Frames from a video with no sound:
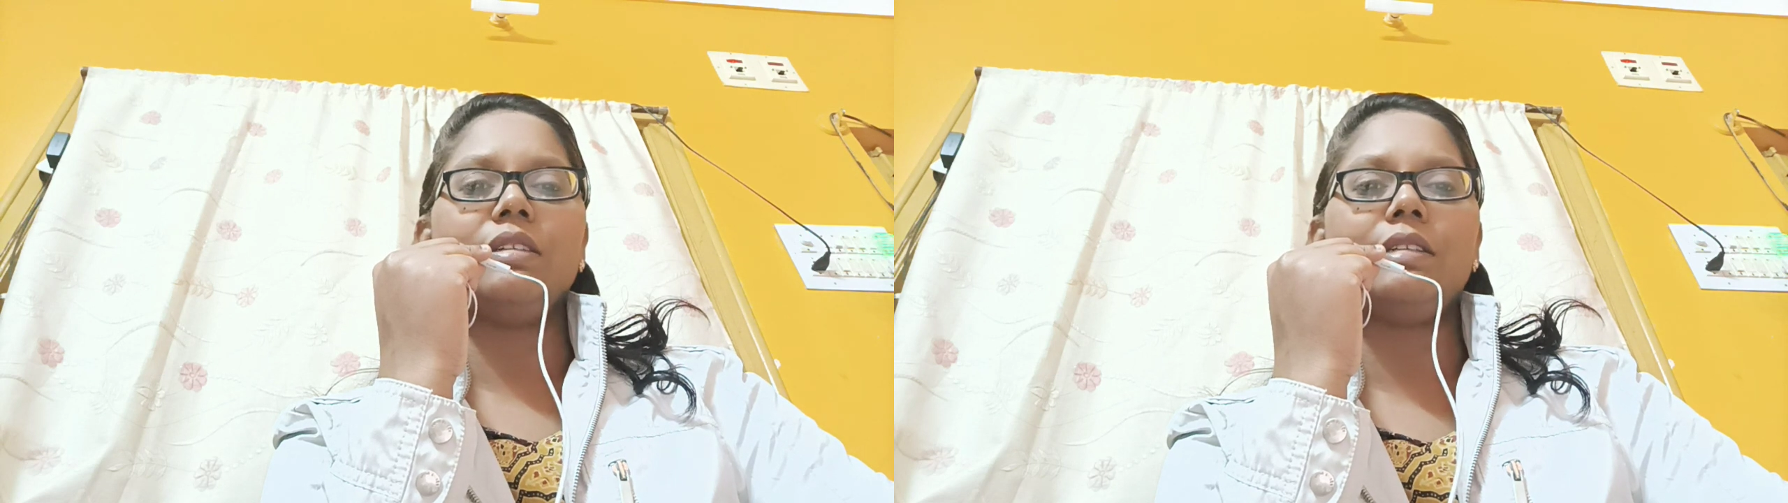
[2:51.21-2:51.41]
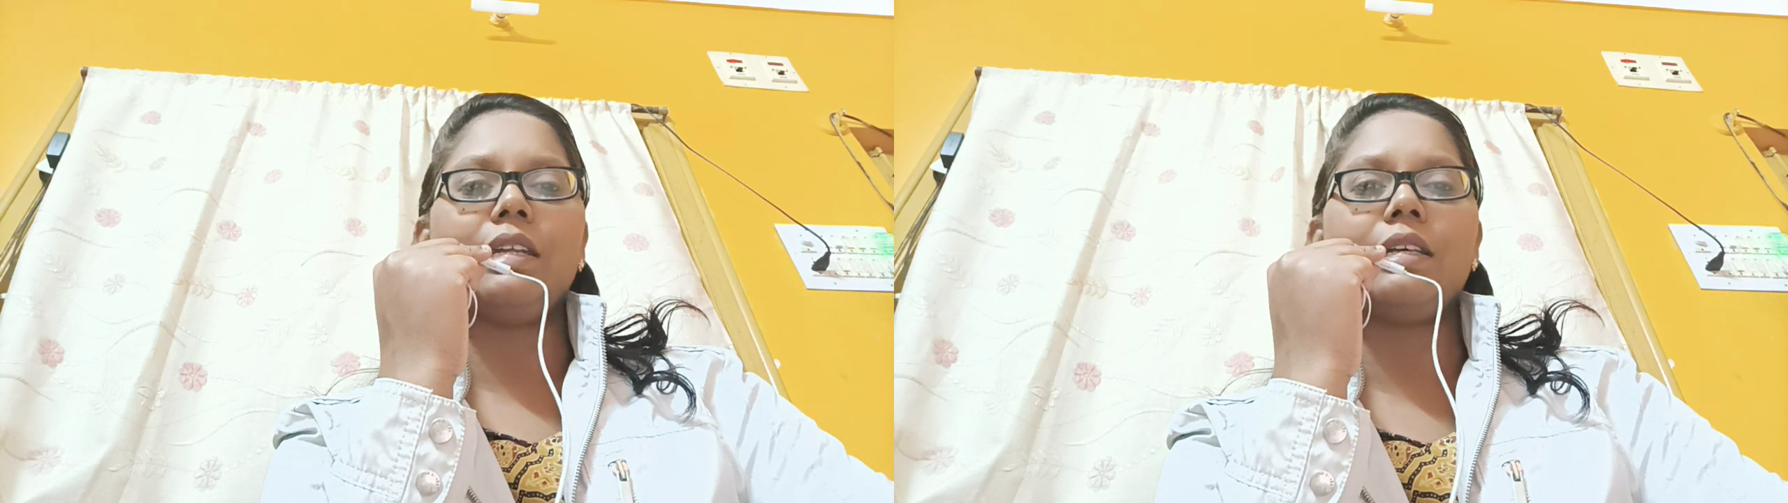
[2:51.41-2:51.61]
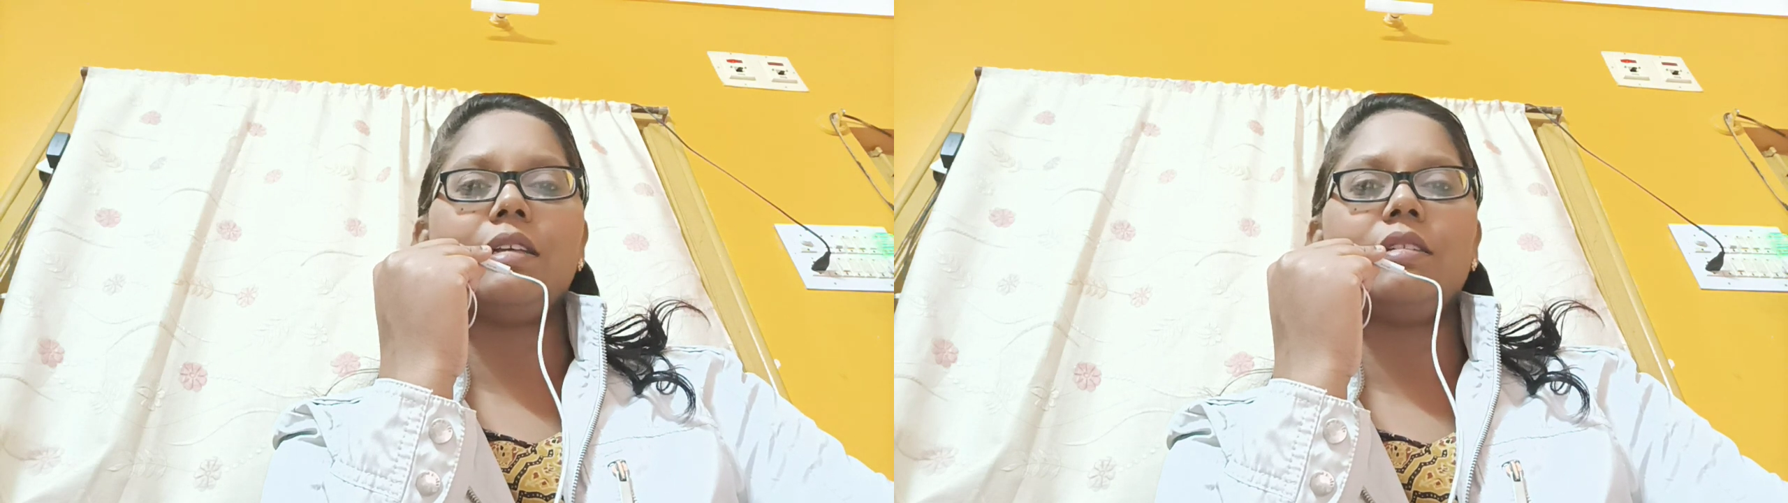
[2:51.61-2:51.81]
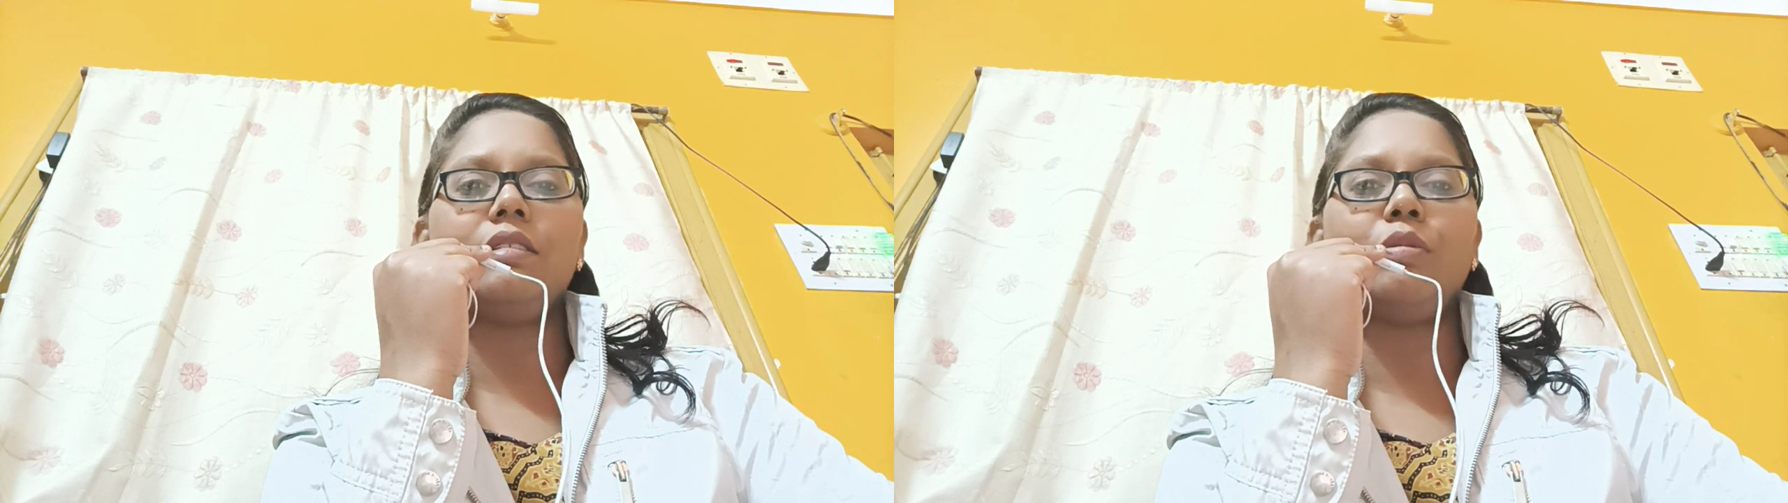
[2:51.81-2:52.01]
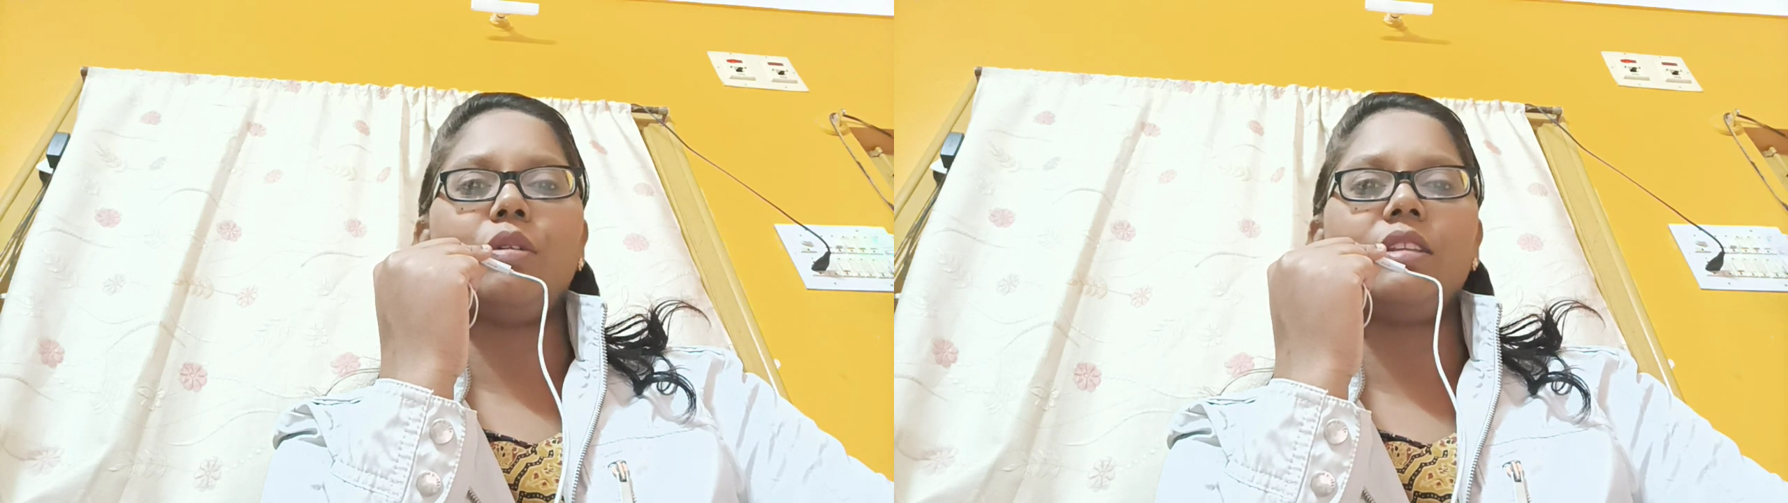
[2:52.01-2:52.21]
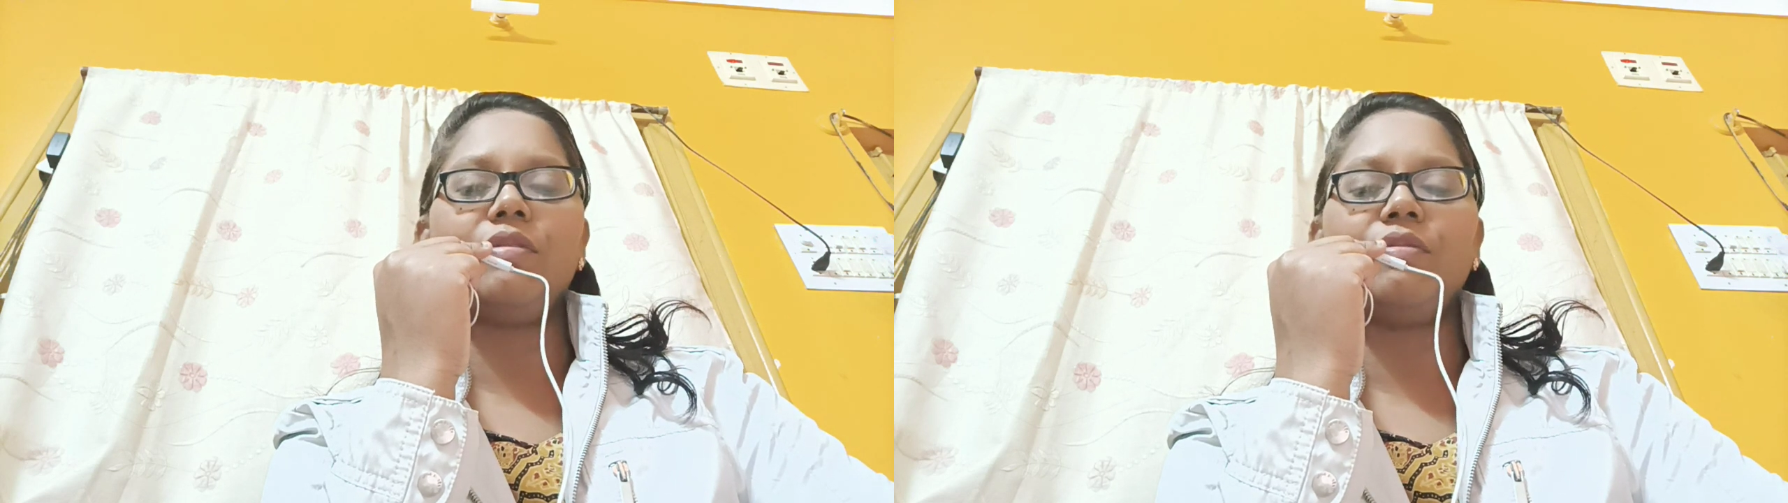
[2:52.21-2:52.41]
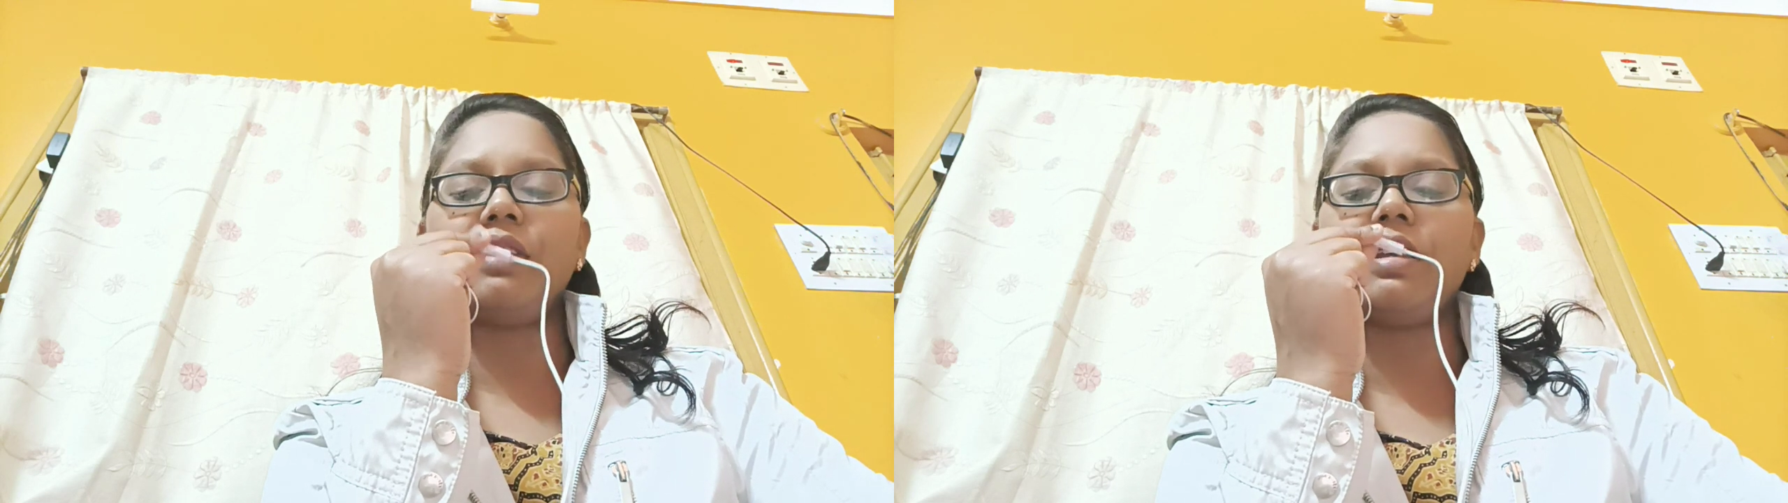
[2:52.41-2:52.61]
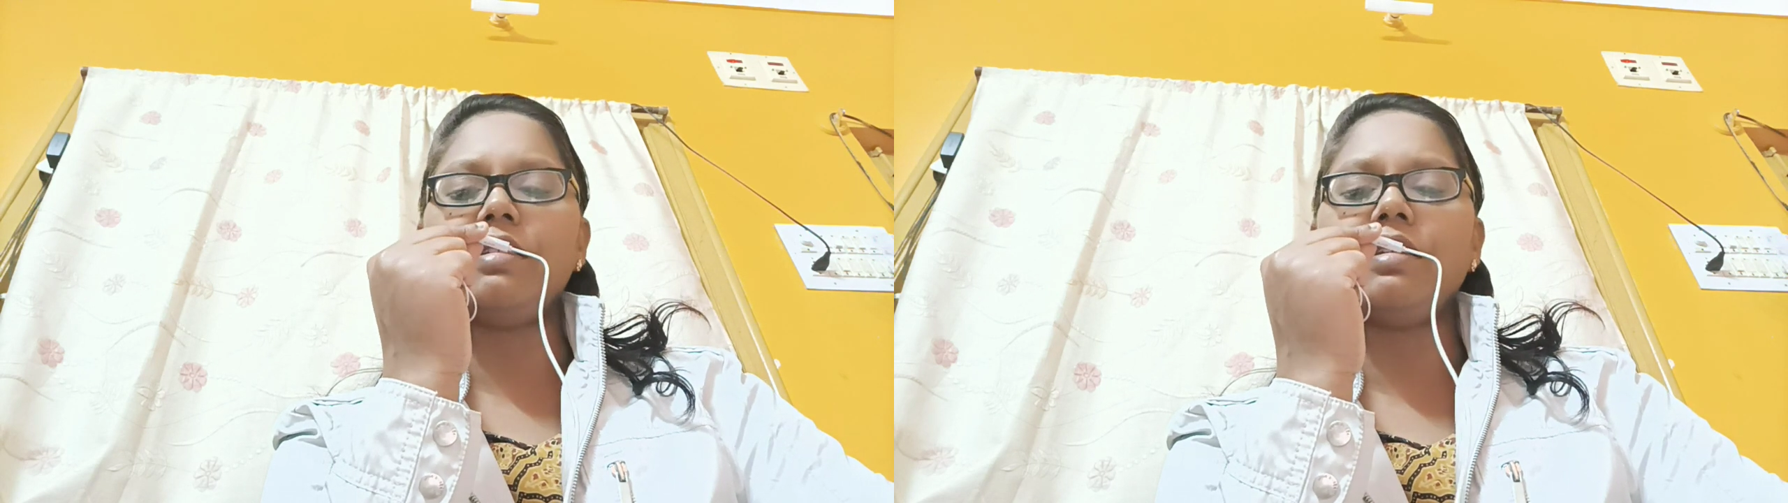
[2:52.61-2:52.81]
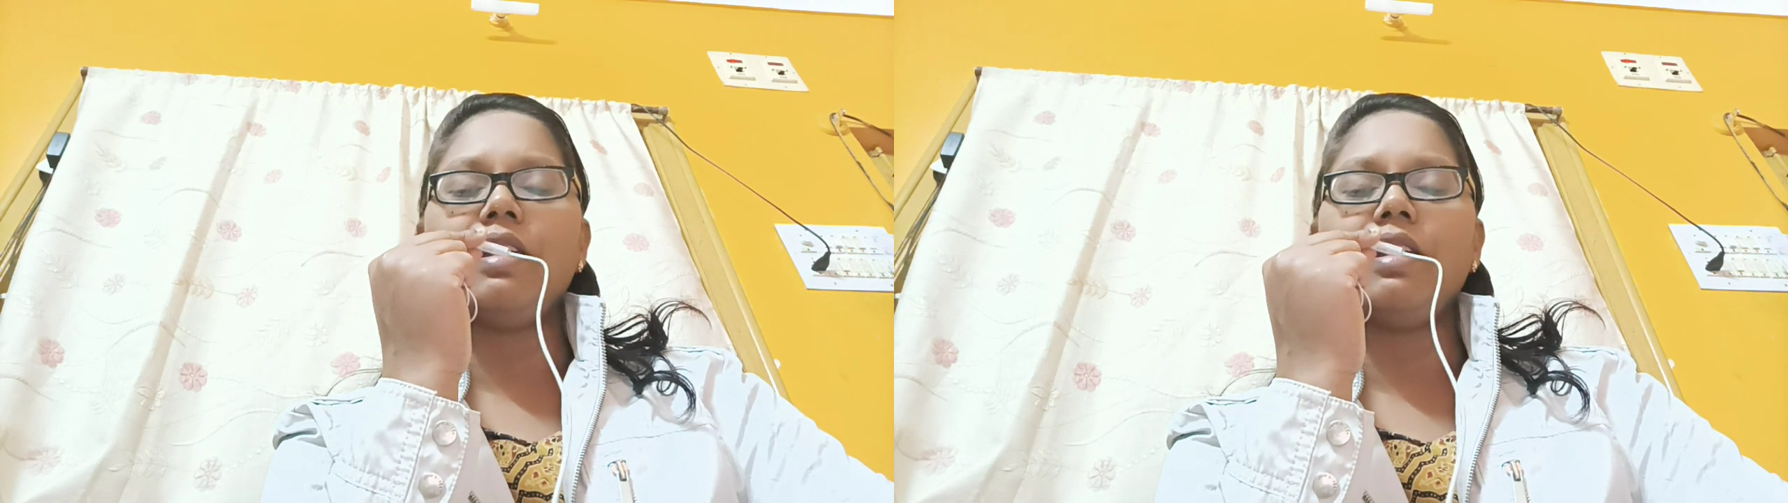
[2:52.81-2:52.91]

struggles what they face,